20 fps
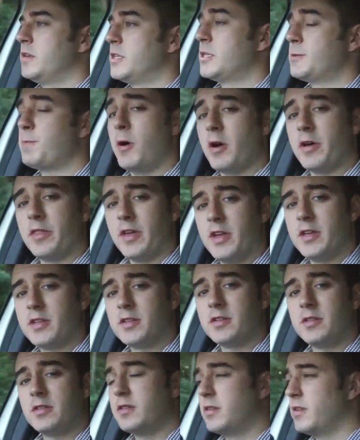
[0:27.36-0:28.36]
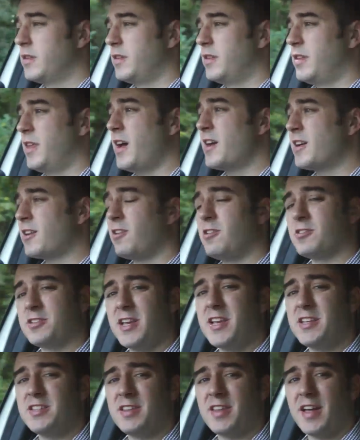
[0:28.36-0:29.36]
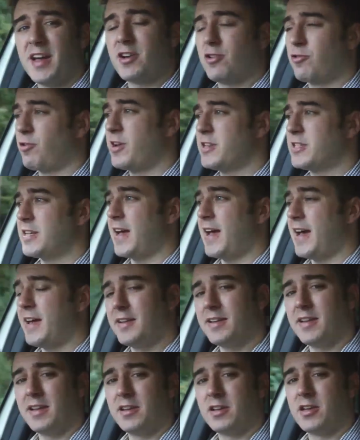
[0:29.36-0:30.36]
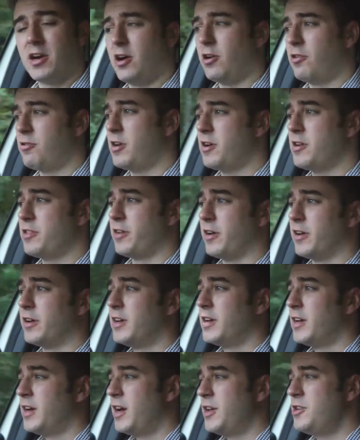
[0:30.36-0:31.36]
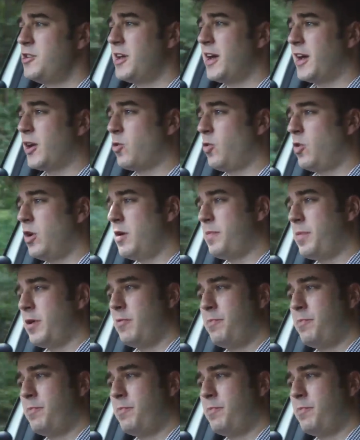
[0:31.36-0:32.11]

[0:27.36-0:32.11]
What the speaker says: Despite this, the A-Class isn't that great a handling car either, and you get quite a bit